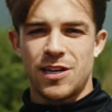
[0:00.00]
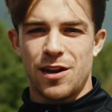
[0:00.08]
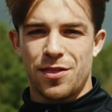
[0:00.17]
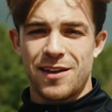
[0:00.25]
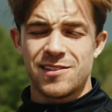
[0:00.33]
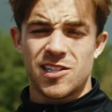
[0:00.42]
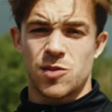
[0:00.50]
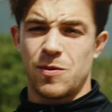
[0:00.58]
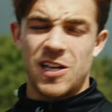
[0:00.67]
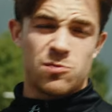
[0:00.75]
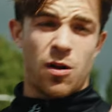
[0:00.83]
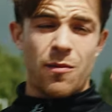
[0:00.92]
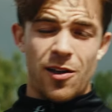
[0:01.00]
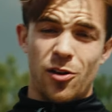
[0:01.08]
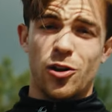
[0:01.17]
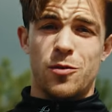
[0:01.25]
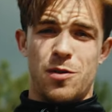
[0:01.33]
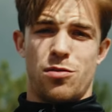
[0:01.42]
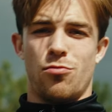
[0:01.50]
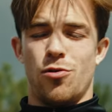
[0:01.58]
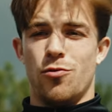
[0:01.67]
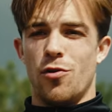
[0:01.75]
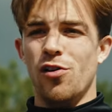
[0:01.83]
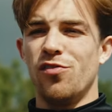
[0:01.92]
side of things, the speeds probably aren't going to be through
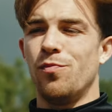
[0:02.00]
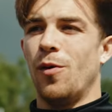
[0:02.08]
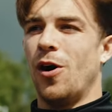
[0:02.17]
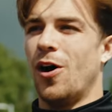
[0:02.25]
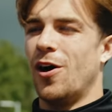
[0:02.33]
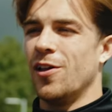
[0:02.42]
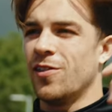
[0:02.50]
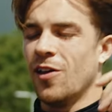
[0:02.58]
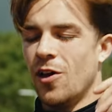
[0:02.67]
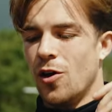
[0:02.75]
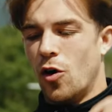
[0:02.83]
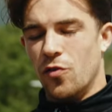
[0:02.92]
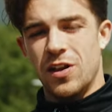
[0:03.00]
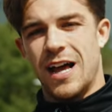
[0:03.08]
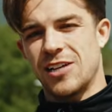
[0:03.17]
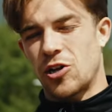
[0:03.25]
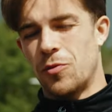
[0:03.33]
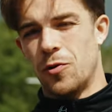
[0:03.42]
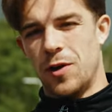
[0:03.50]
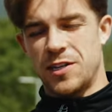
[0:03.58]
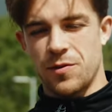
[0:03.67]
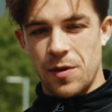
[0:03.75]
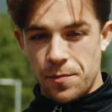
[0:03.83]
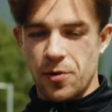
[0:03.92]
the roof, but over the last couple of weeks
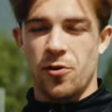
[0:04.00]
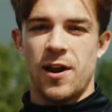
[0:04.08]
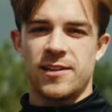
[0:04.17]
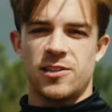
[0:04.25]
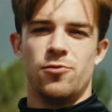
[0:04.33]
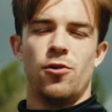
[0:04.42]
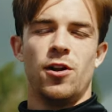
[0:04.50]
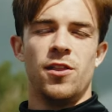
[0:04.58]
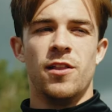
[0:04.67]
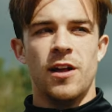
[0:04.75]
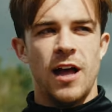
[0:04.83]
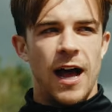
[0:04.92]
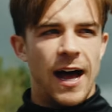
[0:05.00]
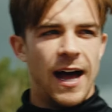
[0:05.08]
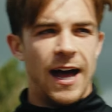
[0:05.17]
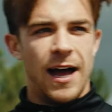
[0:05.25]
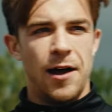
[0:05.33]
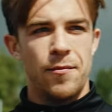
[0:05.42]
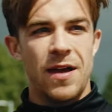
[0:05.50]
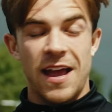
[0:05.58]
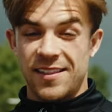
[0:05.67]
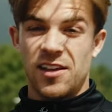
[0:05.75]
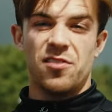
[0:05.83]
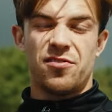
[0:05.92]
I've been progressing the running,
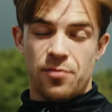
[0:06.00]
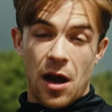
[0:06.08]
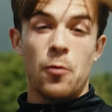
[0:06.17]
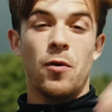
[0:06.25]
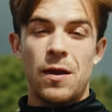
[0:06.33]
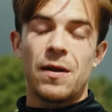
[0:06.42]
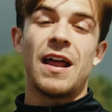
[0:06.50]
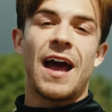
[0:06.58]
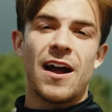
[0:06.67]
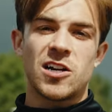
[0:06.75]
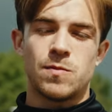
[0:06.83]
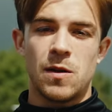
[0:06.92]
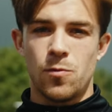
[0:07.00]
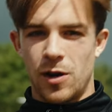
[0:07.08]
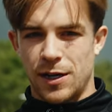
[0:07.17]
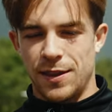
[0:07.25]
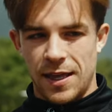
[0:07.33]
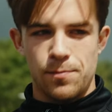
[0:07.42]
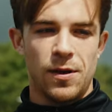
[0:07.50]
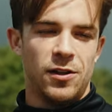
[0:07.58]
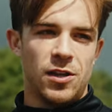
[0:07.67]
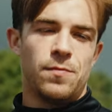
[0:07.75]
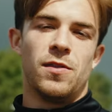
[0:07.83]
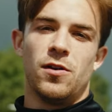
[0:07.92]
hitting a wee bit of higher speed work and then
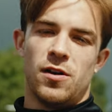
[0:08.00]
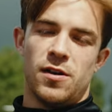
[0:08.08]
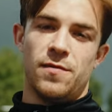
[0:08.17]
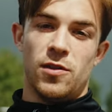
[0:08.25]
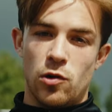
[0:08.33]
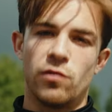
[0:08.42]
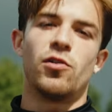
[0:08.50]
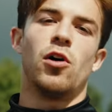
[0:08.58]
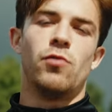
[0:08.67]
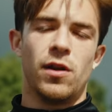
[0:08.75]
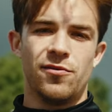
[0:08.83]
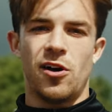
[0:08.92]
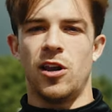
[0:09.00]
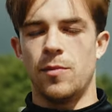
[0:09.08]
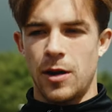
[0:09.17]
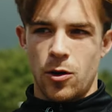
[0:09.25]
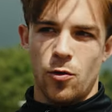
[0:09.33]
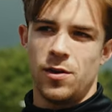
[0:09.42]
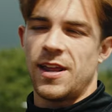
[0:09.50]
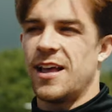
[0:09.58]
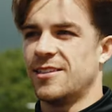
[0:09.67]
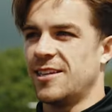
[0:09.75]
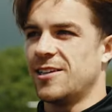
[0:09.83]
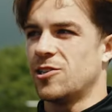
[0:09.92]
building up the overall running volume at lower
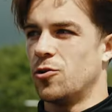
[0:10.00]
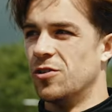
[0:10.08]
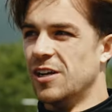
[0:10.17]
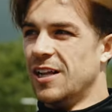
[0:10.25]
intensity. So